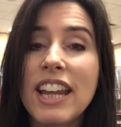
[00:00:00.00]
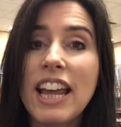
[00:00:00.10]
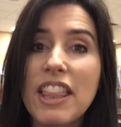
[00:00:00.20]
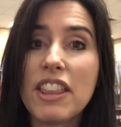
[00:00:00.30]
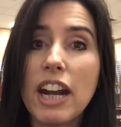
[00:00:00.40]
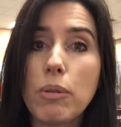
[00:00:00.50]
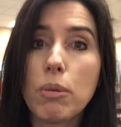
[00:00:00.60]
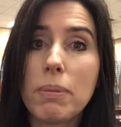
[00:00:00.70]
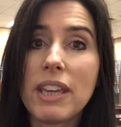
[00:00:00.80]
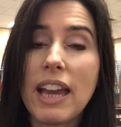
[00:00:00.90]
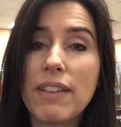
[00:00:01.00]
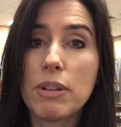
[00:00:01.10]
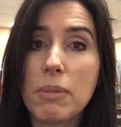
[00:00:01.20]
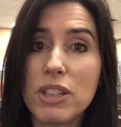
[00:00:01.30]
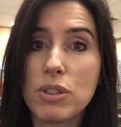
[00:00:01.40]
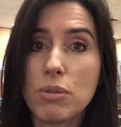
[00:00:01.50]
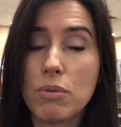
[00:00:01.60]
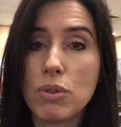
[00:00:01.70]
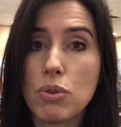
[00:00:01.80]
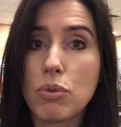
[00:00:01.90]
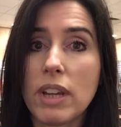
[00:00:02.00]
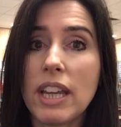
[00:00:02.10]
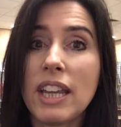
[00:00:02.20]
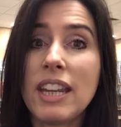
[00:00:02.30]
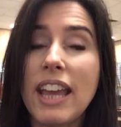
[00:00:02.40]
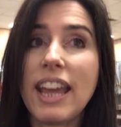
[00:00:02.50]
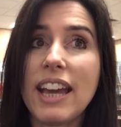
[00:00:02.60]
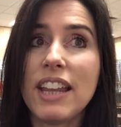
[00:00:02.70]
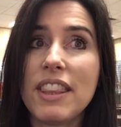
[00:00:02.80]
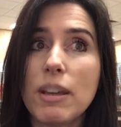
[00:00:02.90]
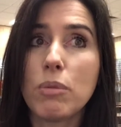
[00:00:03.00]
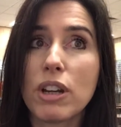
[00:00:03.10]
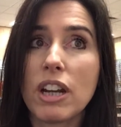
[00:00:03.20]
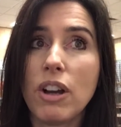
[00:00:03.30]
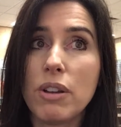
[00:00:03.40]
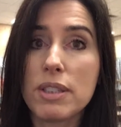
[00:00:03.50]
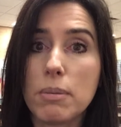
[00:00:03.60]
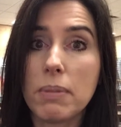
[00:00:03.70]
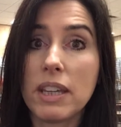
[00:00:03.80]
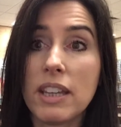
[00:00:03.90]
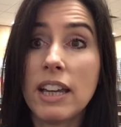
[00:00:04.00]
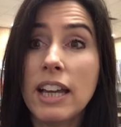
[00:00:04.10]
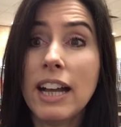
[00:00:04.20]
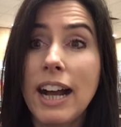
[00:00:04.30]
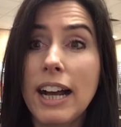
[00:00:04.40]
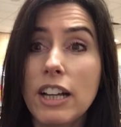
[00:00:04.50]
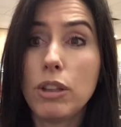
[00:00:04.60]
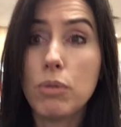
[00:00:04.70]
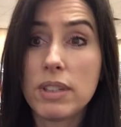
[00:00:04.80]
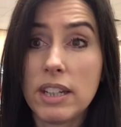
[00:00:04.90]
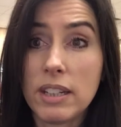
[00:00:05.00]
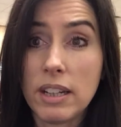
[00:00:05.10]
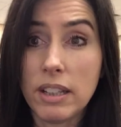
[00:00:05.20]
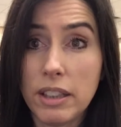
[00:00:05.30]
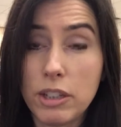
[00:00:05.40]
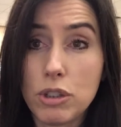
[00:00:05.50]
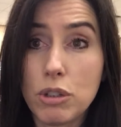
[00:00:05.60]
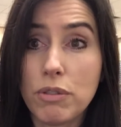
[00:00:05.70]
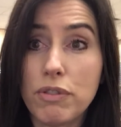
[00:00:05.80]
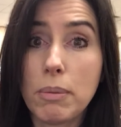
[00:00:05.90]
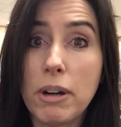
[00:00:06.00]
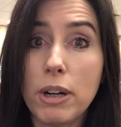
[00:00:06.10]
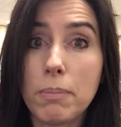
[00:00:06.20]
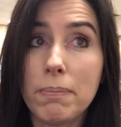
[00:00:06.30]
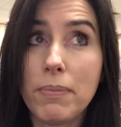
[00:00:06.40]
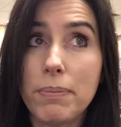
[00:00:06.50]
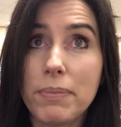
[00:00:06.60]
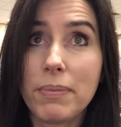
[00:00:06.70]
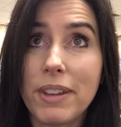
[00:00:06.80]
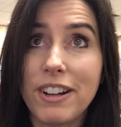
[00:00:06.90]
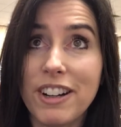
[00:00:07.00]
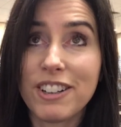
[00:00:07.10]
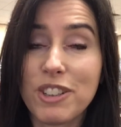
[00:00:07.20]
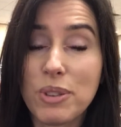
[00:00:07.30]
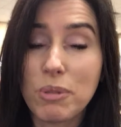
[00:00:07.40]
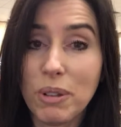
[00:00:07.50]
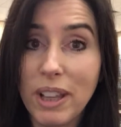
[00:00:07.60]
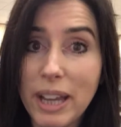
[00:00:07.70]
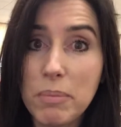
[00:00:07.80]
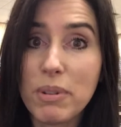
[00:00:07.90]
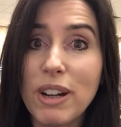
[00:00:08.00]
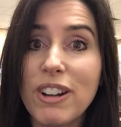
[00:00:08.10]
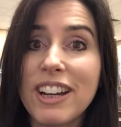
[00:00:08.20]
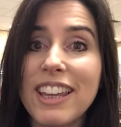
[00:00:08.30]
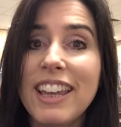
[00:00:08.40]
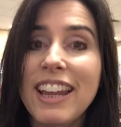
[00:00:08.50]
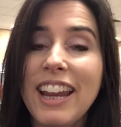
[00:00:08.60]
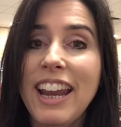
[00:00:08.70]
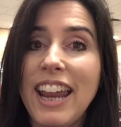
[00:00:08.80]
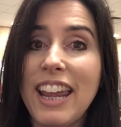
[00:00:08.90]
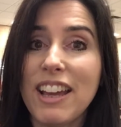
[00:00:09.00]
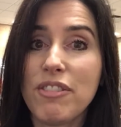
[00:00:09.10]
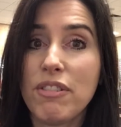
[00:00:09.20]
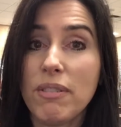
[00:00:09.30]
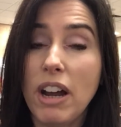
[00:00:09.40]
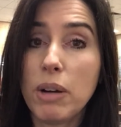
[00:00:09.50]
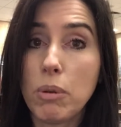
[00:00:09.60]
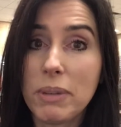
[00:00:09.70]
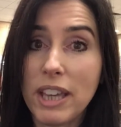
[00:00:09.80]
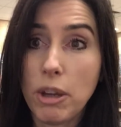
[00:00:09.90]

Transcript: that I will be having my students read, and then we're going to also be using literature from our school library, and I will be